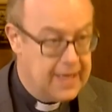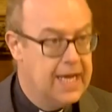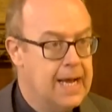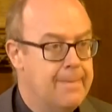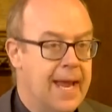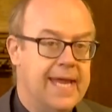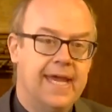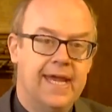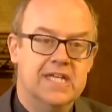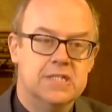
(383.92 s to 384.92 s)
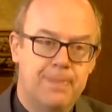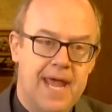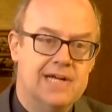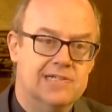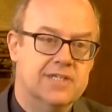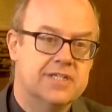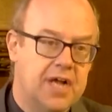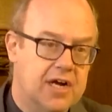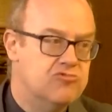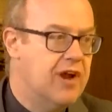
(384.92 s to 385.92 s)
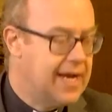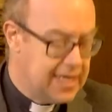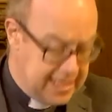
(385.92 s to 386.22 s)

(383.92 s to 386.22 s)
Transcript: making its bearers directly